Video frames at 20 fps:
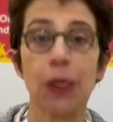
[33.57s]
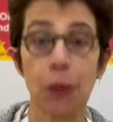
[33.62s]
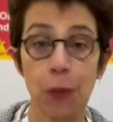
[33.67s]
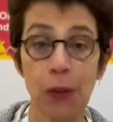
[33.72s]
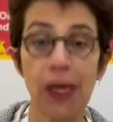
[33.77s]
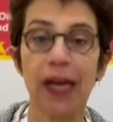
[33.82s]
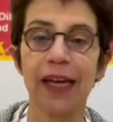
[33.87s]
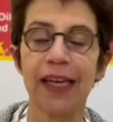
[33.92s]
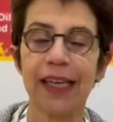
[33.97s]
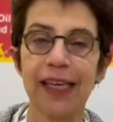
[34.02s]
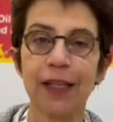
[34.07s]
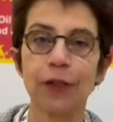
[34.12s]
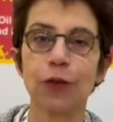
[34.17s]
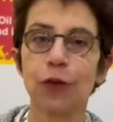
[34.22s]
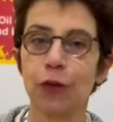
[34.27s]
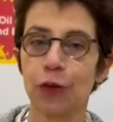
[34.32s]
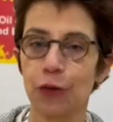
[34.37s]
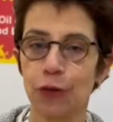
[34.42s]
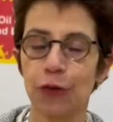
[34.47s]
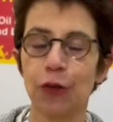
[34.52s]
We are here
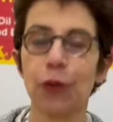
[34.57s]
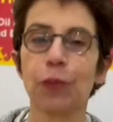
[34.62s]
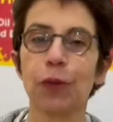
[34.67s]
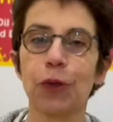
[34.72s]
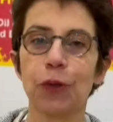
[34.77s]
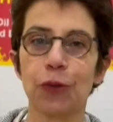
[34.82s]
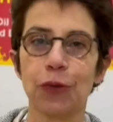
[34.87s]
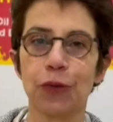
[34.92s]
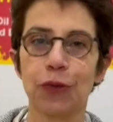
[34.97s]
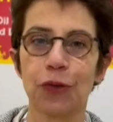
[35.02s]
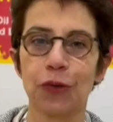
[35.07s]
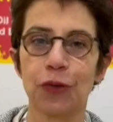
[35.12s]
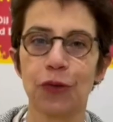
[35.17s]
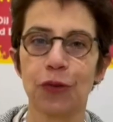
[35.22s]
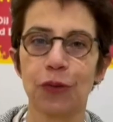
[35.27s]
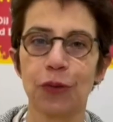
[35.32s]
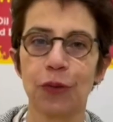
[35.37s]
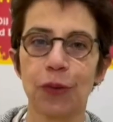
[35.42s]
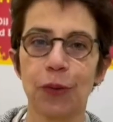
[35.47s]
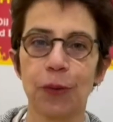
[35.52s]
to contribute
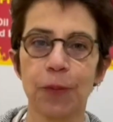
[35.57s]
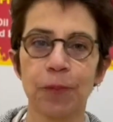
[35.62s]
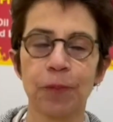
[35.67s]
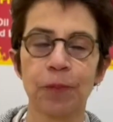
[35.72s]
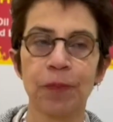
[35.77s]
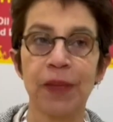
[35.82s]
to,